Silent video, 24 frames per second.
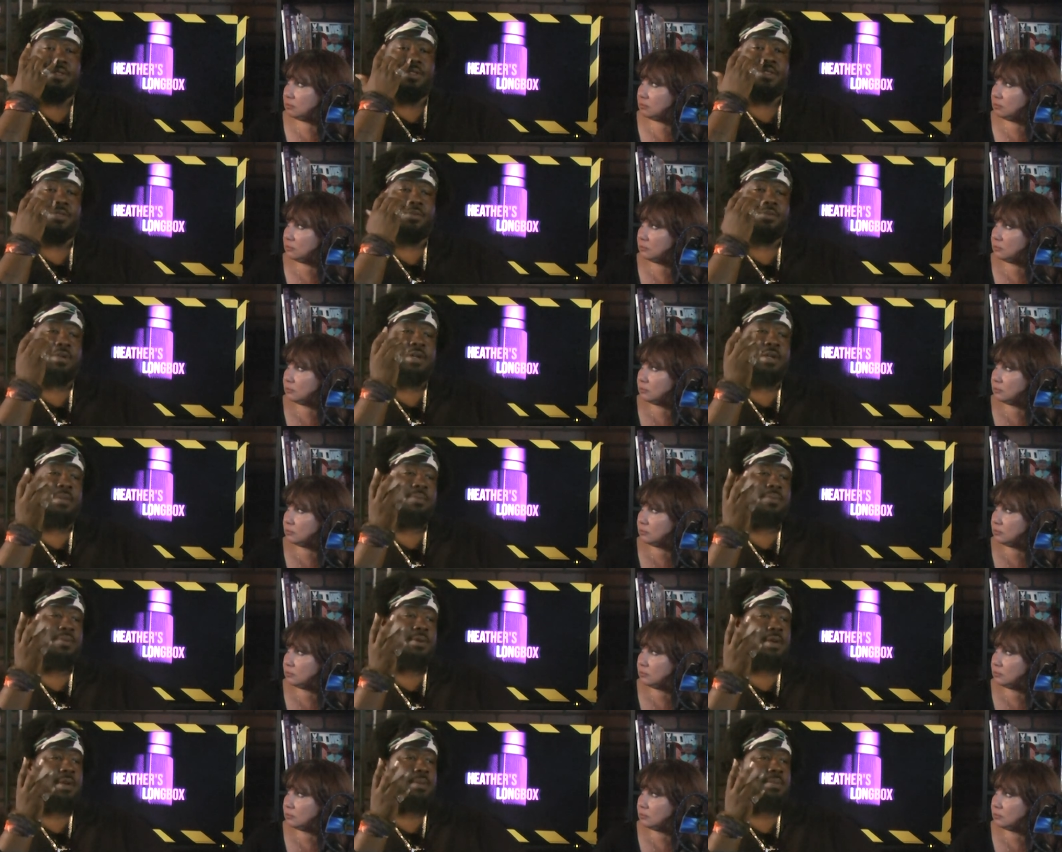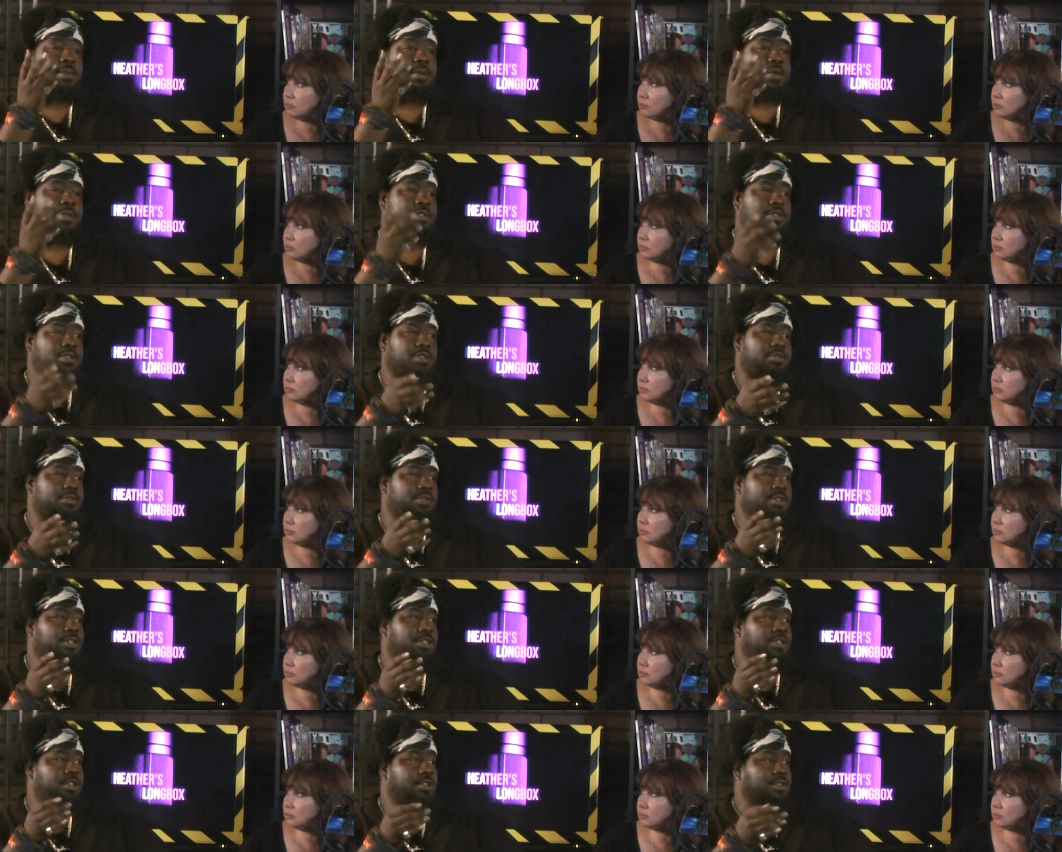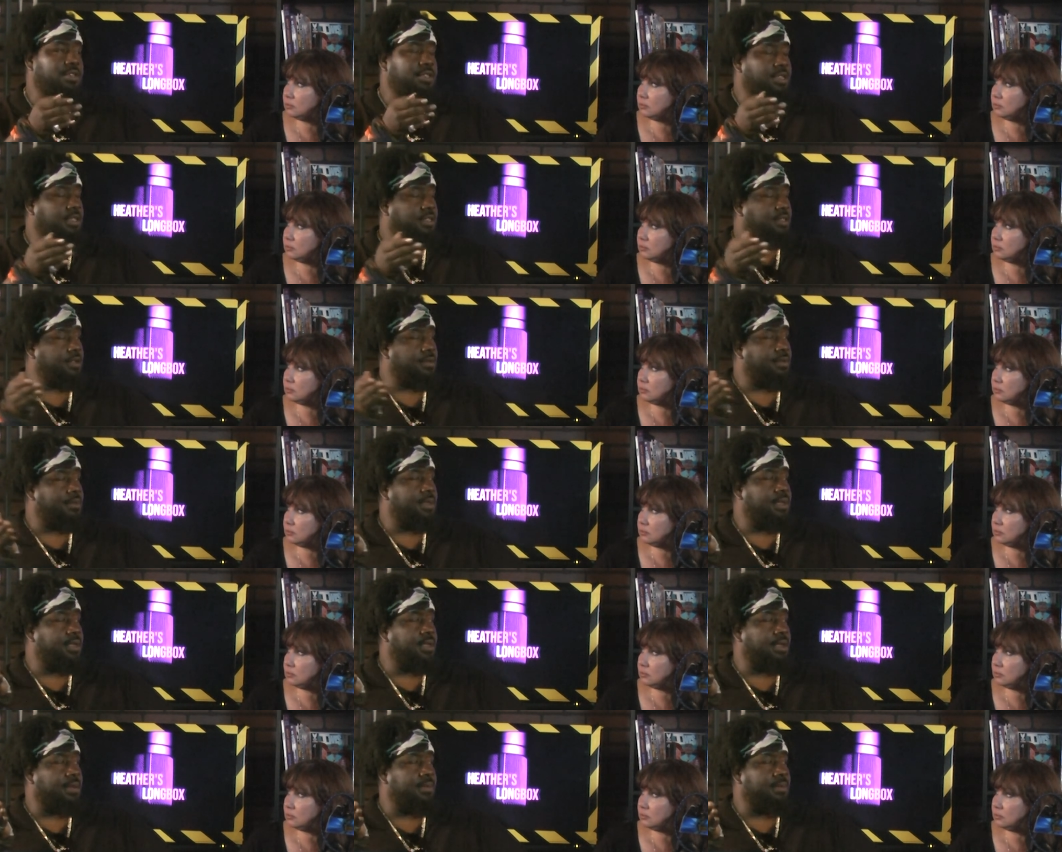Speaker 1: much three shows that's gonna be coming
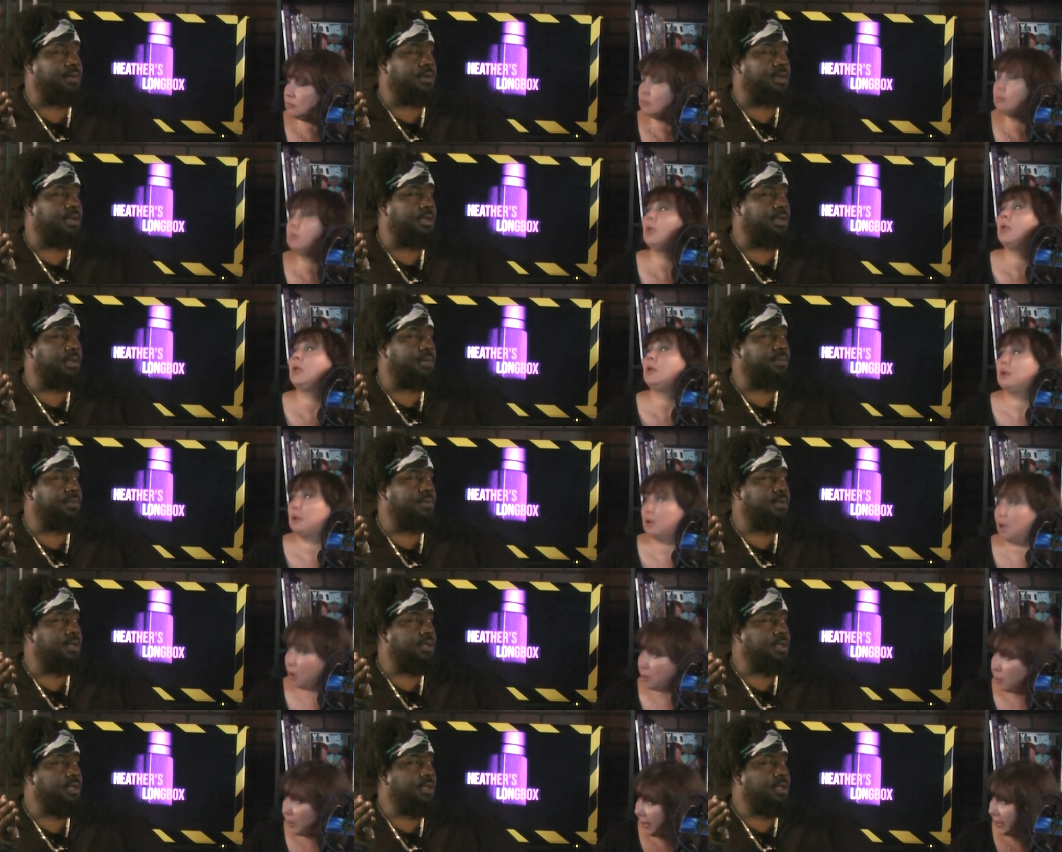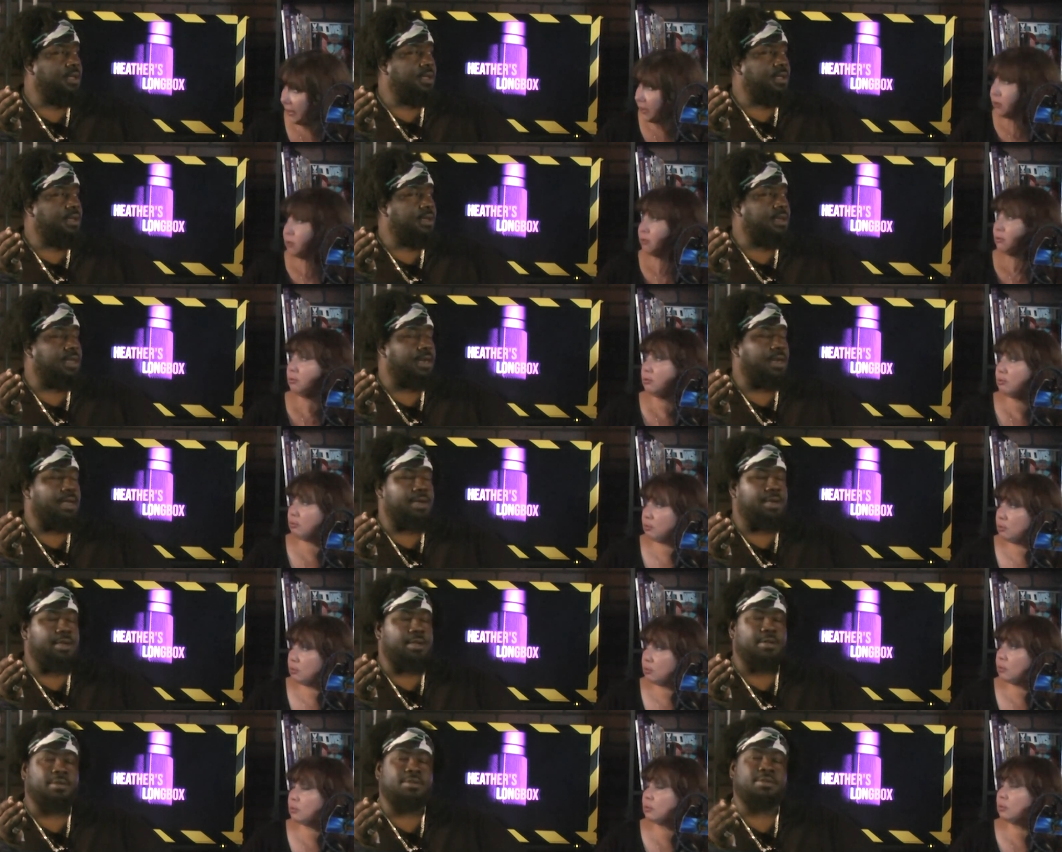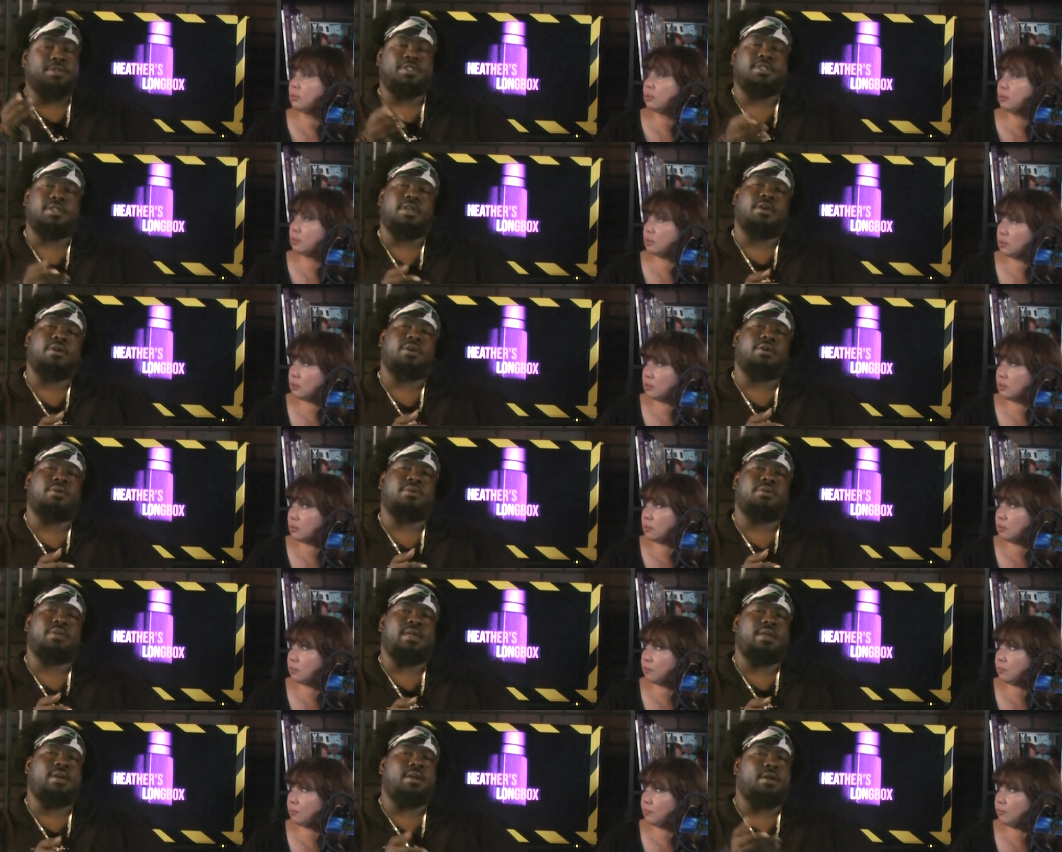up. Okay. That I do, so they all
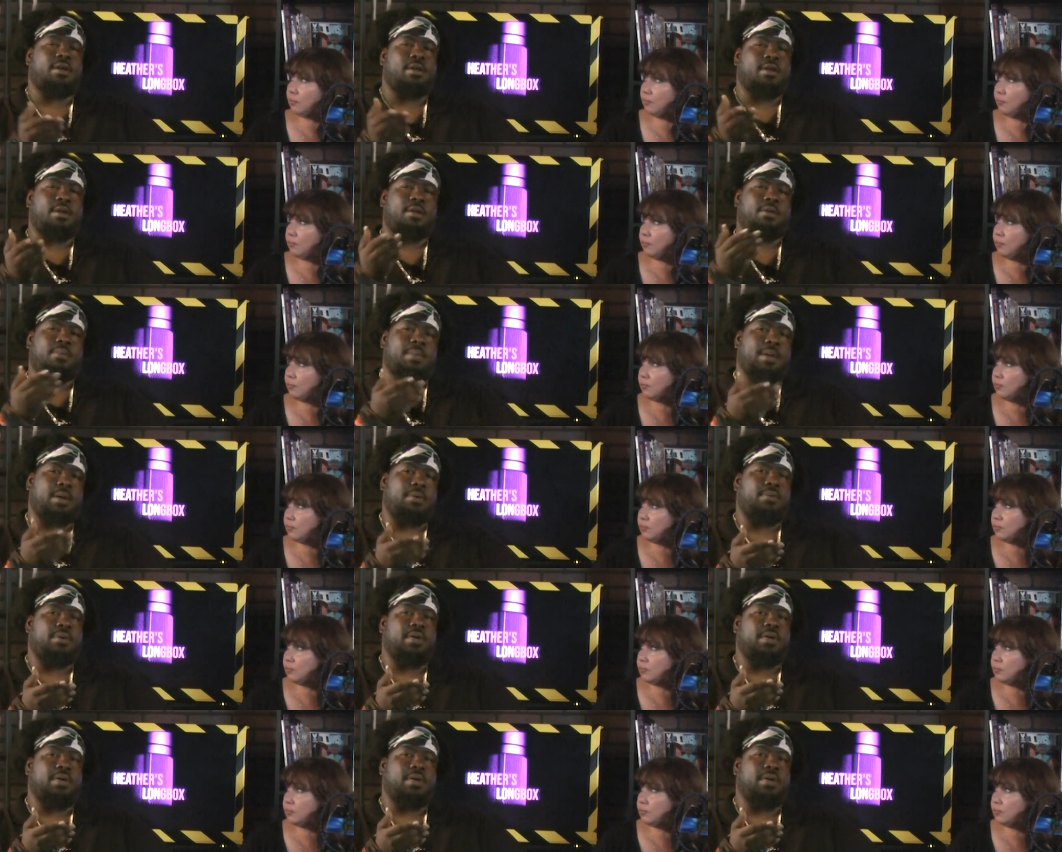on my website.